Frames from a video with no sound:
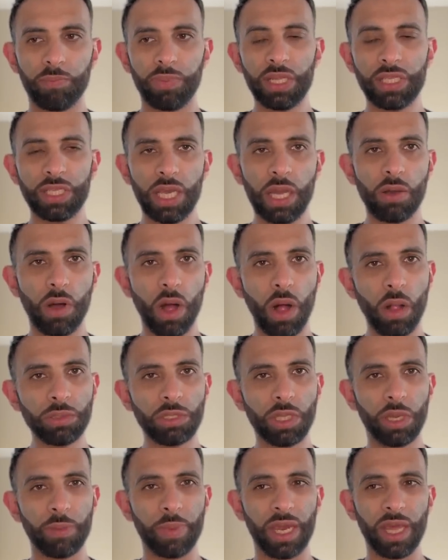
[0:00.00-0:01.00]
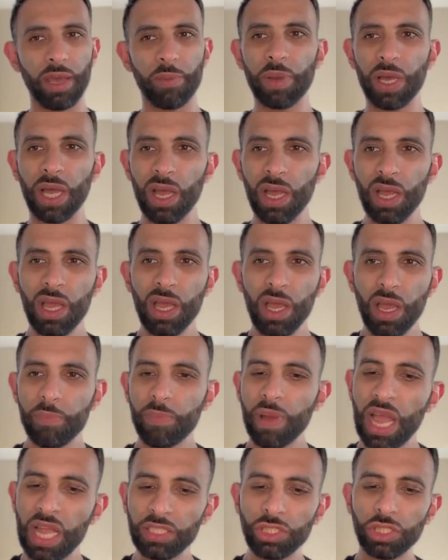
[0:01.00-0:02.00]
bloody hell, hold on a minute. But
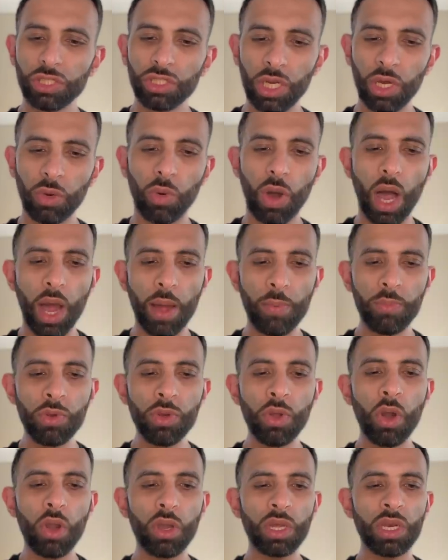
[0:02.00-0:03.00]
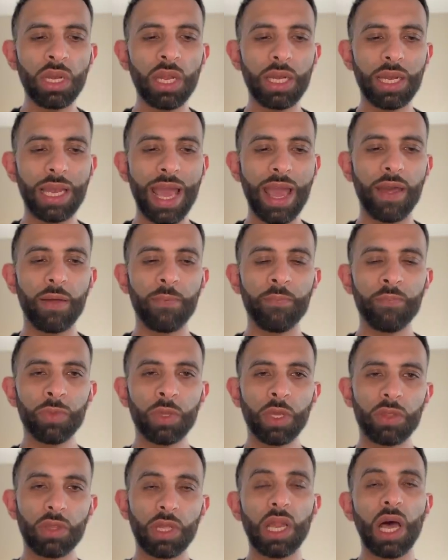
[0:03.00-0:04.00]
actually, do you know what? I'm not going to let
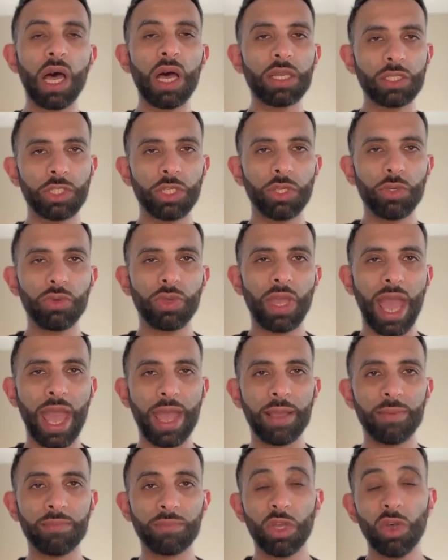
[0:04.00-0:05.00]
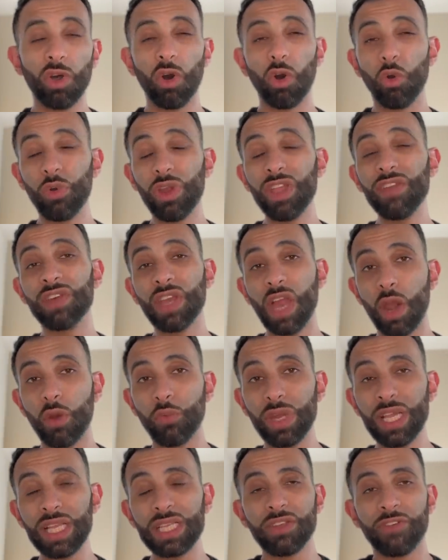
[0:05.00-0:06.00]
the last two games or even
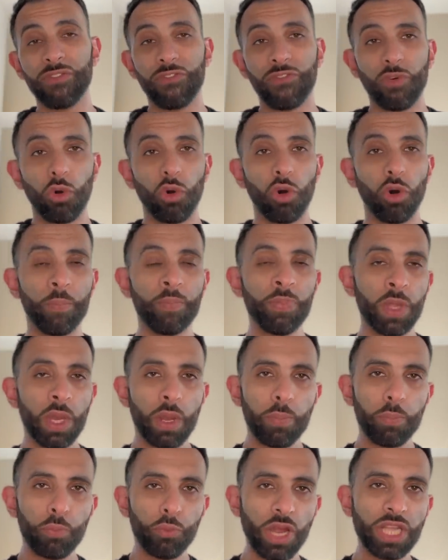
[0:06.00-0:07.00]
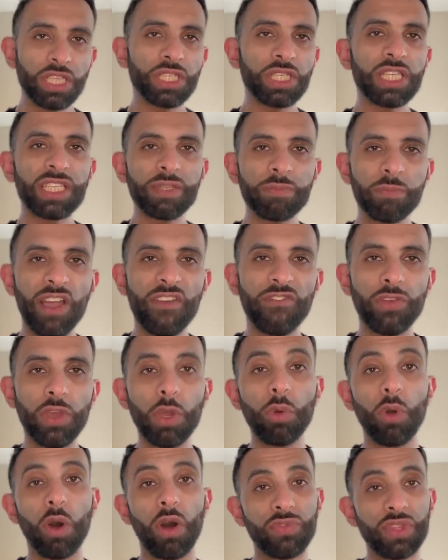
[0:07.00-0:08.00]
our recent form prejudice my
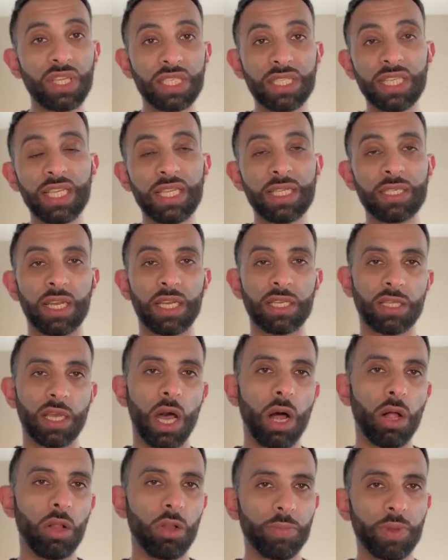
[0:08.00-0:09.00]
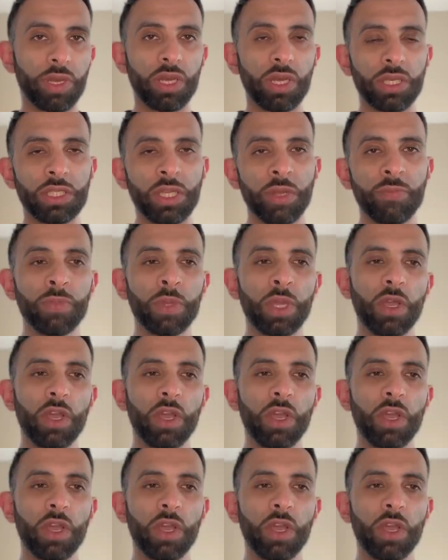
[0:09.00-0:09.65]
view of the season as a whole because